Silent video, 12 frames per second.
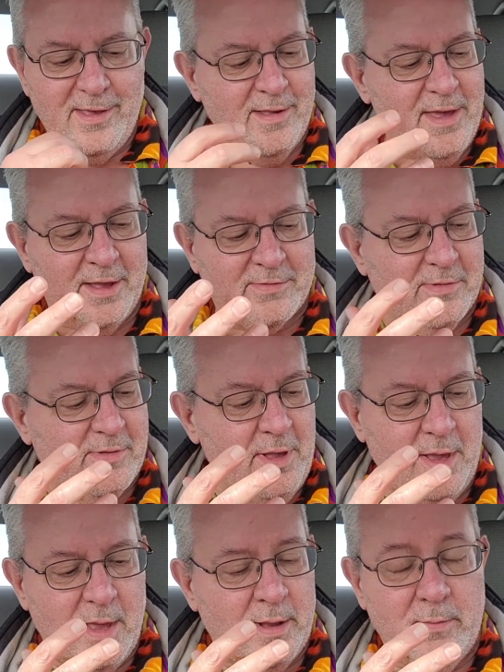It
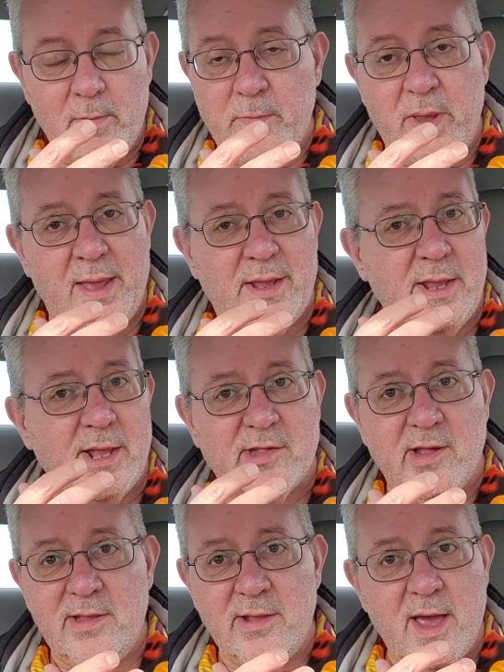it and it's
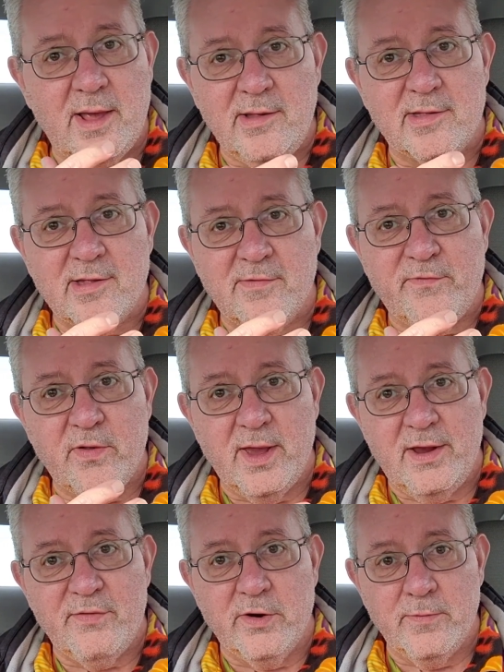a nice
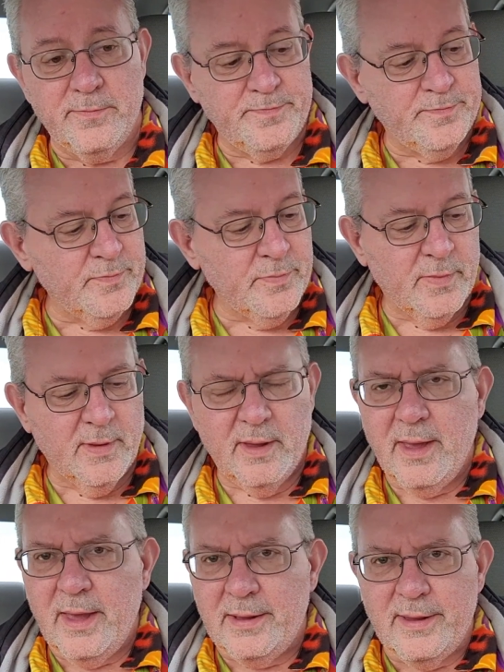flavor.
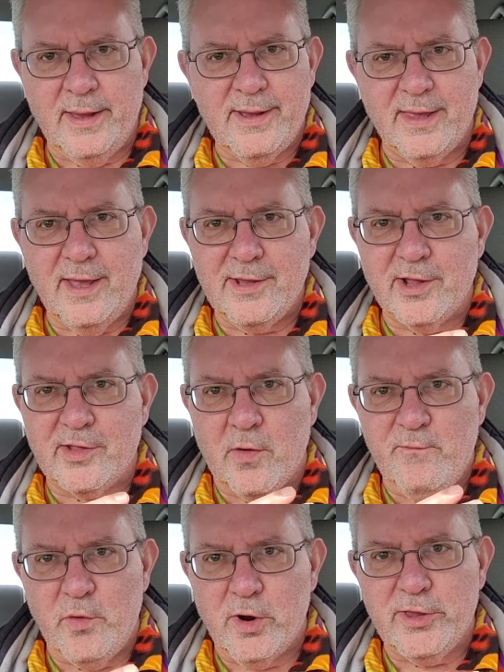And again, it's
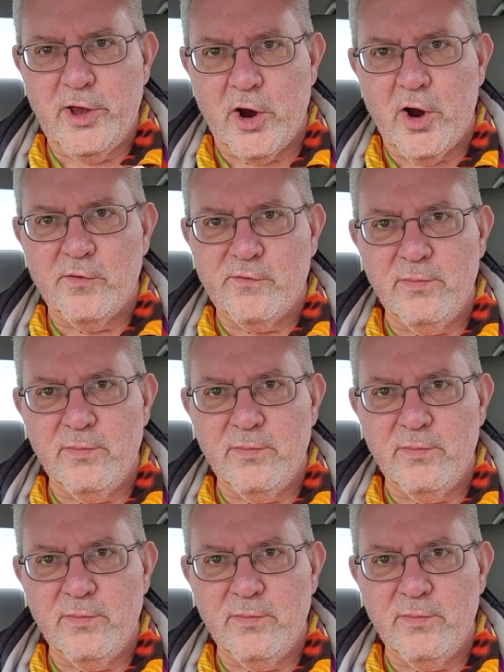really hard